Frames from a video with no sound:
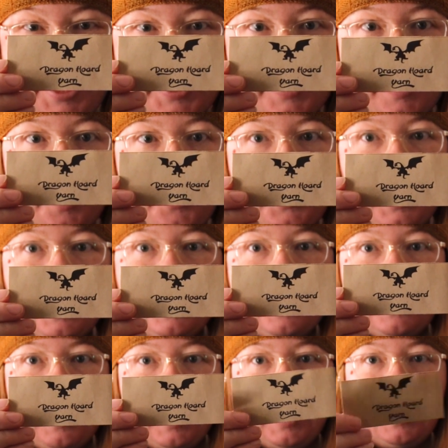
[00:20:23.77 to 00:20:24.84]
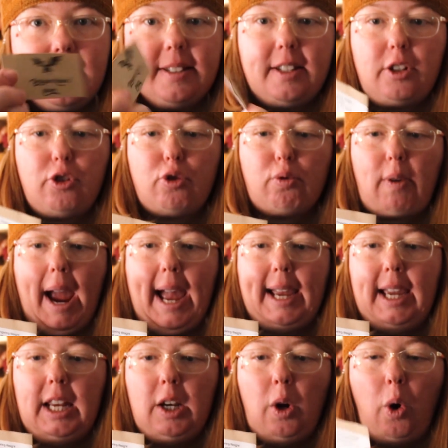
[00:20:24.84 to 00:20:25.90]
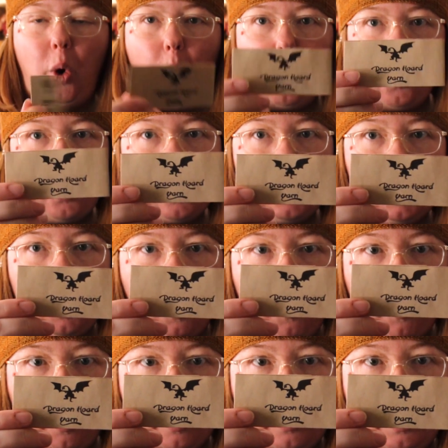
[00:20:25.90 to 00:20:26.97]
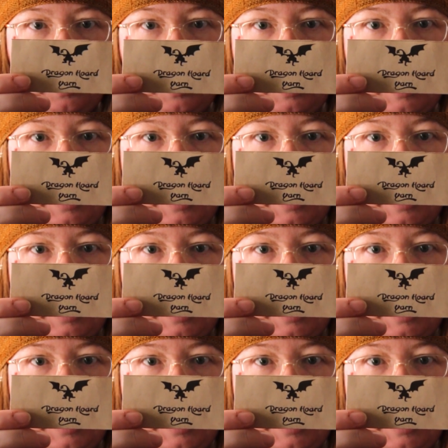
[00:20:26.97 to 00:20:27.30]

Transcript: So this is Dragon Hoard yarn.